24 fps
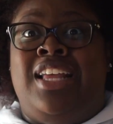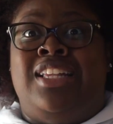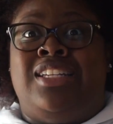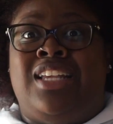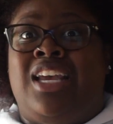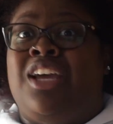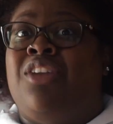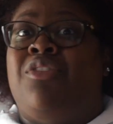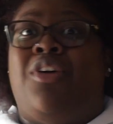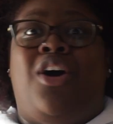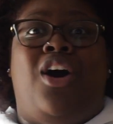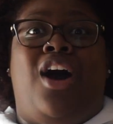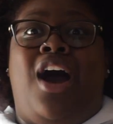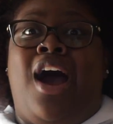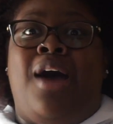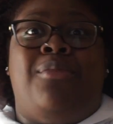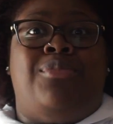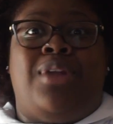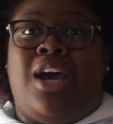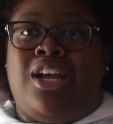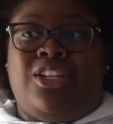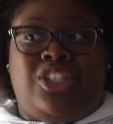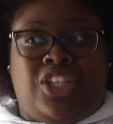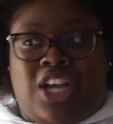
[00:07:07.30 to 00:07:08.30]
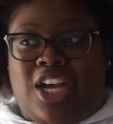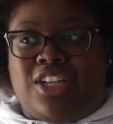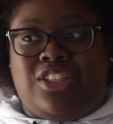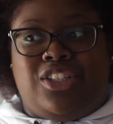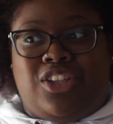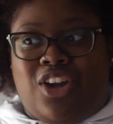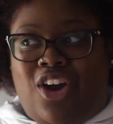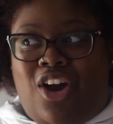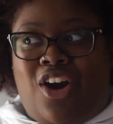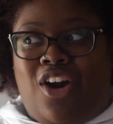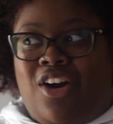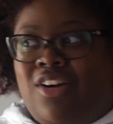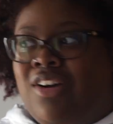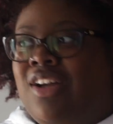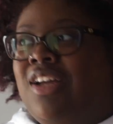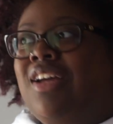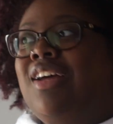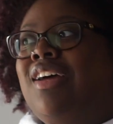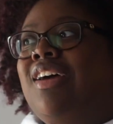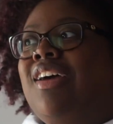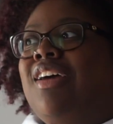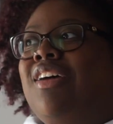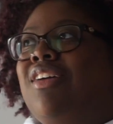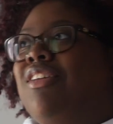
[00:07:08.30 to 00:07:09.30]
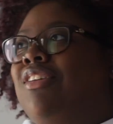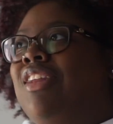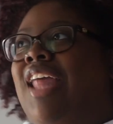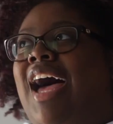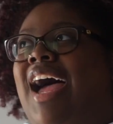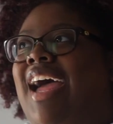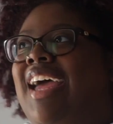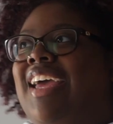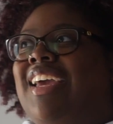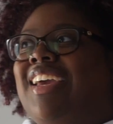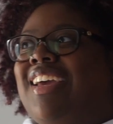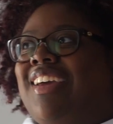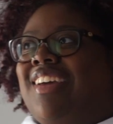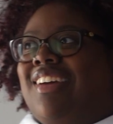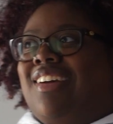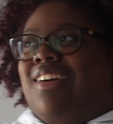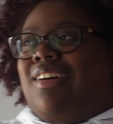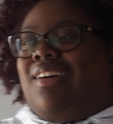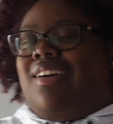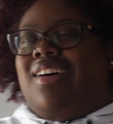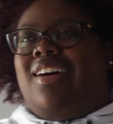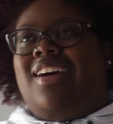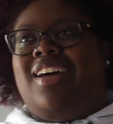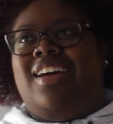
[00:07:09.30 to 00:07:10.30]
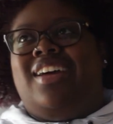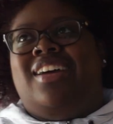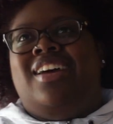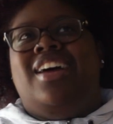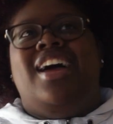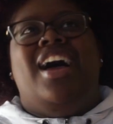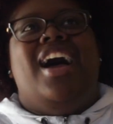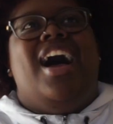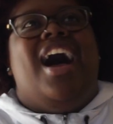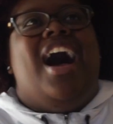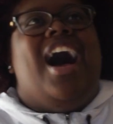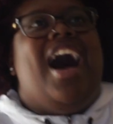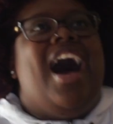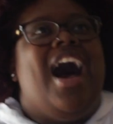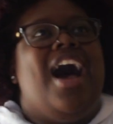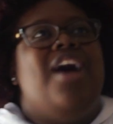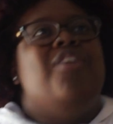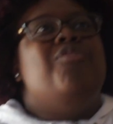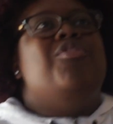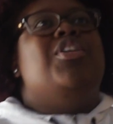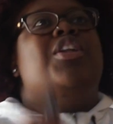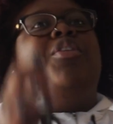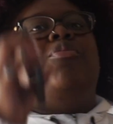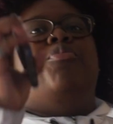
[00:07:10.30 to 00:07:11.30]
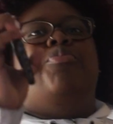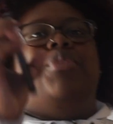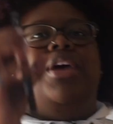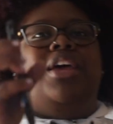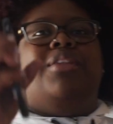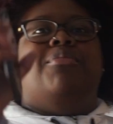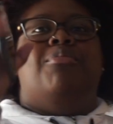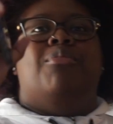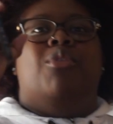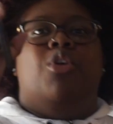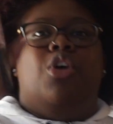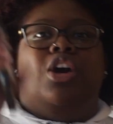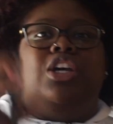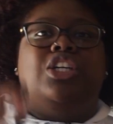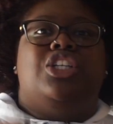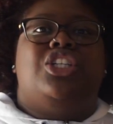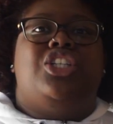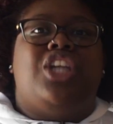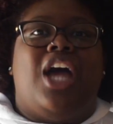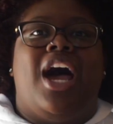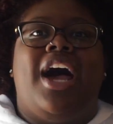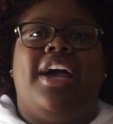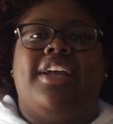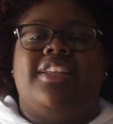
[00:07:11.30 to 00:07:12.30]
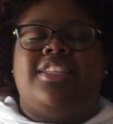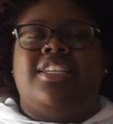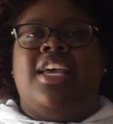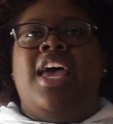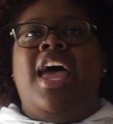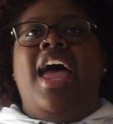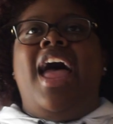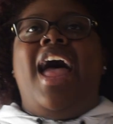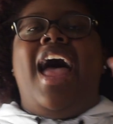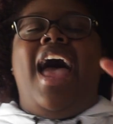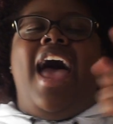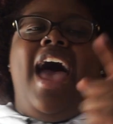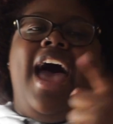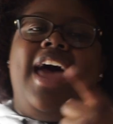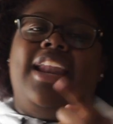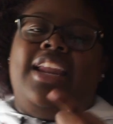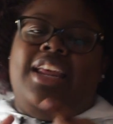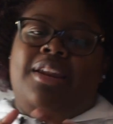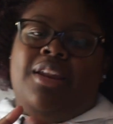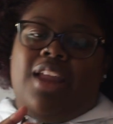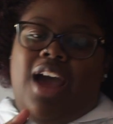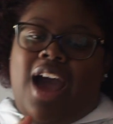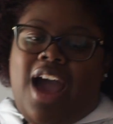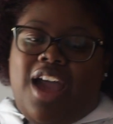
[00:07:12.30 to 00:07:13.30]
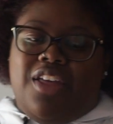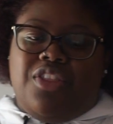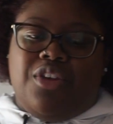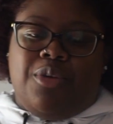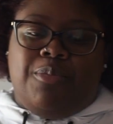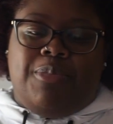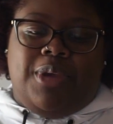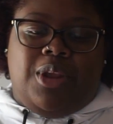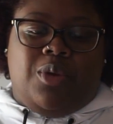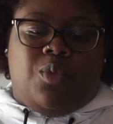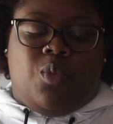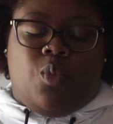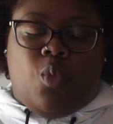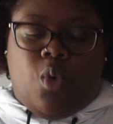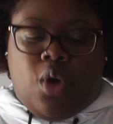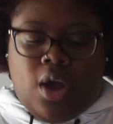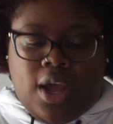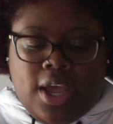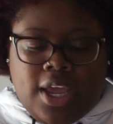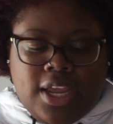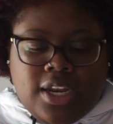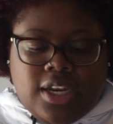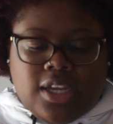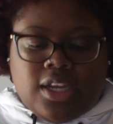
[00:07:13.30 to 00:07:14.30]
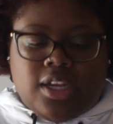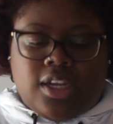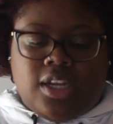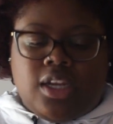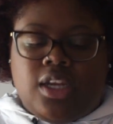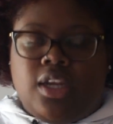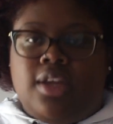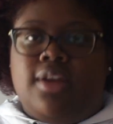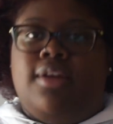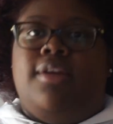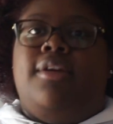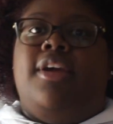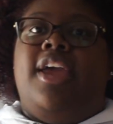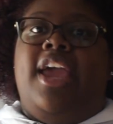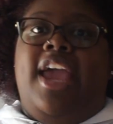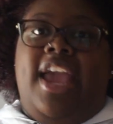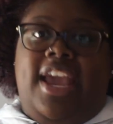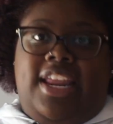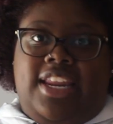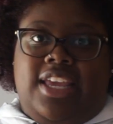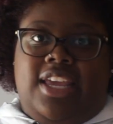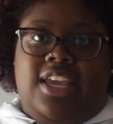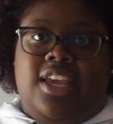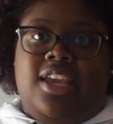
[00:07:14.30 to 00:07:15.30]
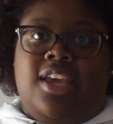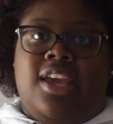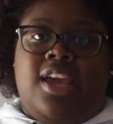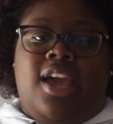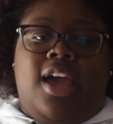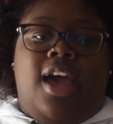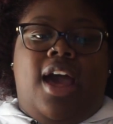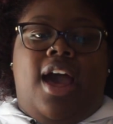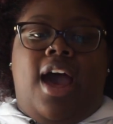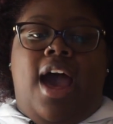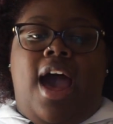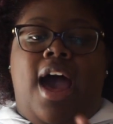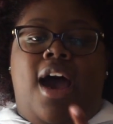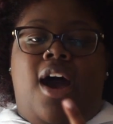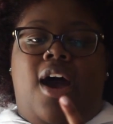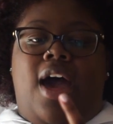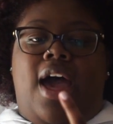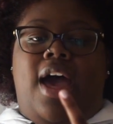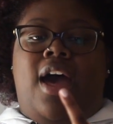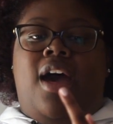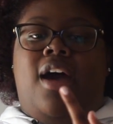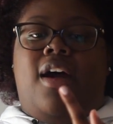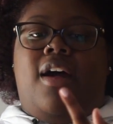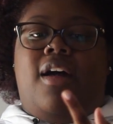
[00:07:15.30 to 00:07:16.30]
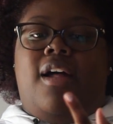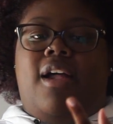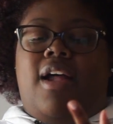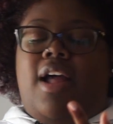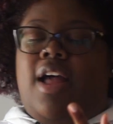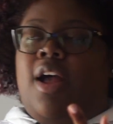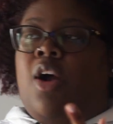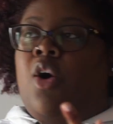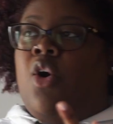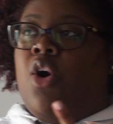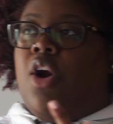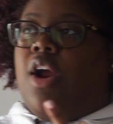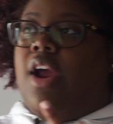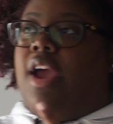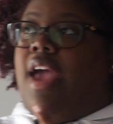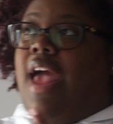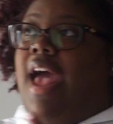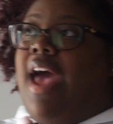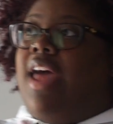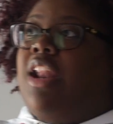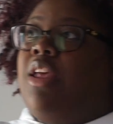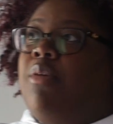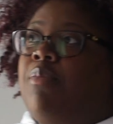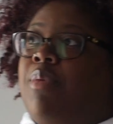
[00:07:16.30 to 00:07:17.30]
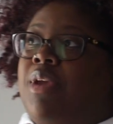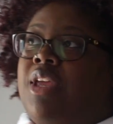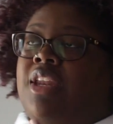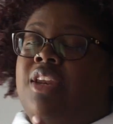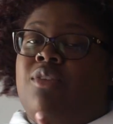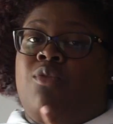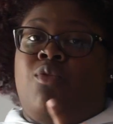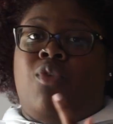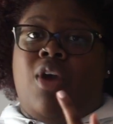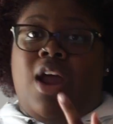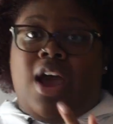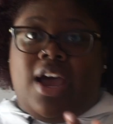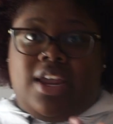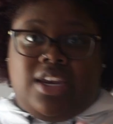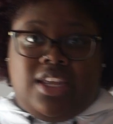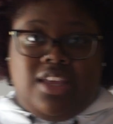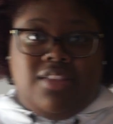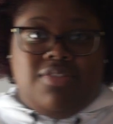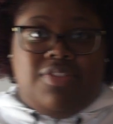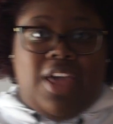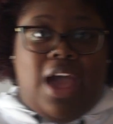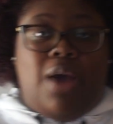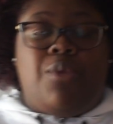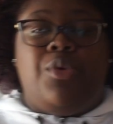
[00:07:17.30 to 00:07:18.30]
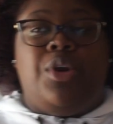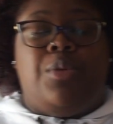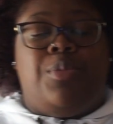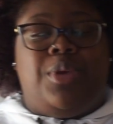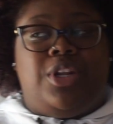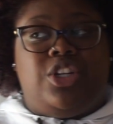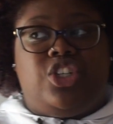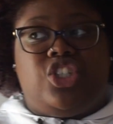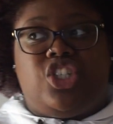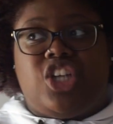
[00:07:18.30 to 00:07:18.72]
and second of all, I'm not shocked at all. Like, I would have been more shocked had it either been one, Eddie, or had it been Ronnie, that would have been